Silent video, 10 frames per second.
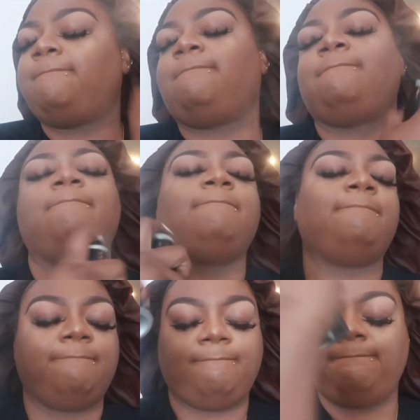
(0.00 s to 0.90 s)
So
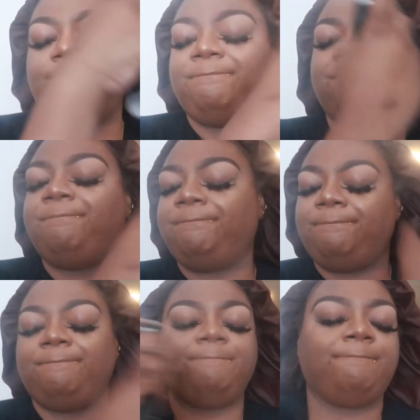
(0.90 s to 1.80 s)
boom, here we go.
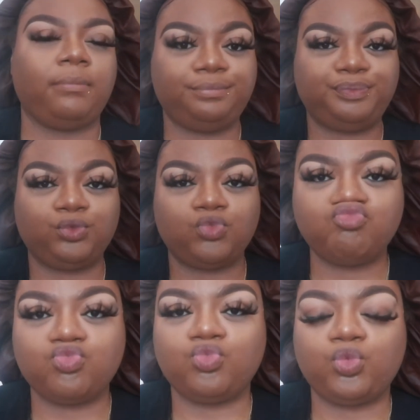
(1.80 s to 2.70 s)
And then lastly, I'm gonna